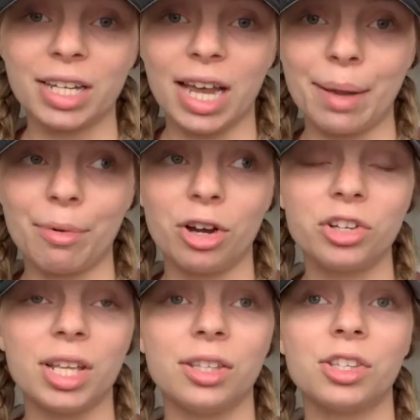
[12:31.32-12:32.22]

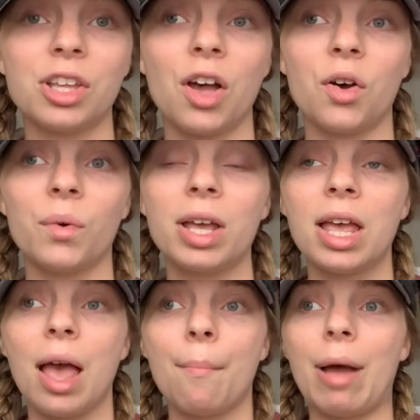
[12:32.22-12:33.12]
diapers, and so
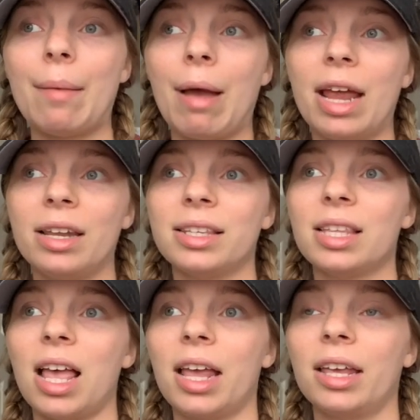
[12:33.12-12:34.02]
my mind is
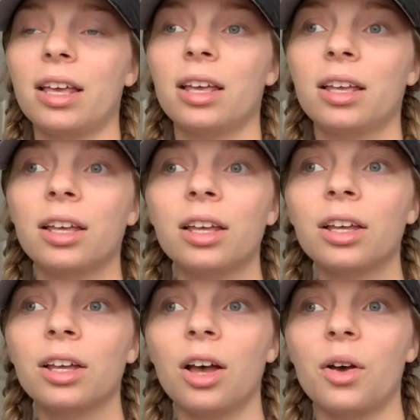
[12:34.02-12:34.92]
like,
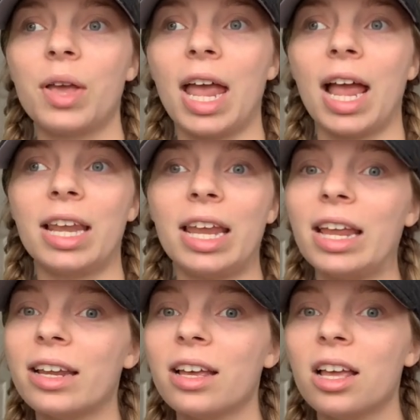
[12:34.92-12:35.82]
okay, I
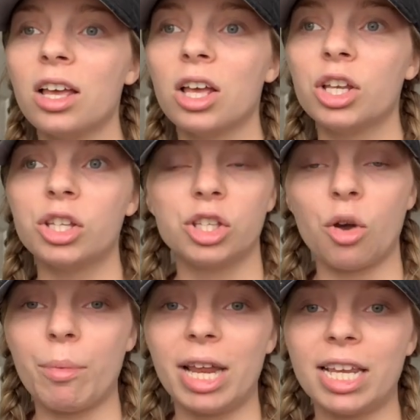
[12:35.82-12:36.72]
need so
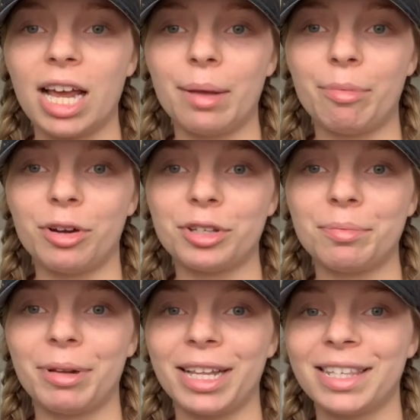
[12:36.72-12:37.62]
many diapers,
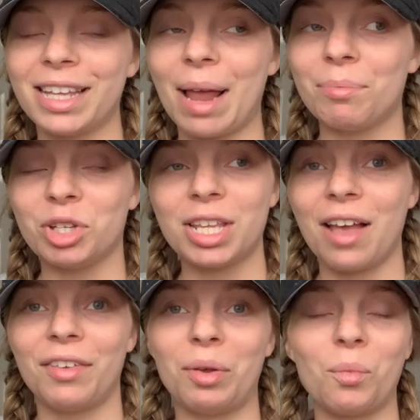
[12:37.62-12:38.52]
but I'm just
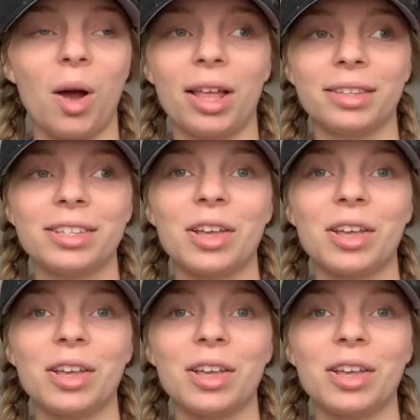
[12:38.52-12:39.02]
having one.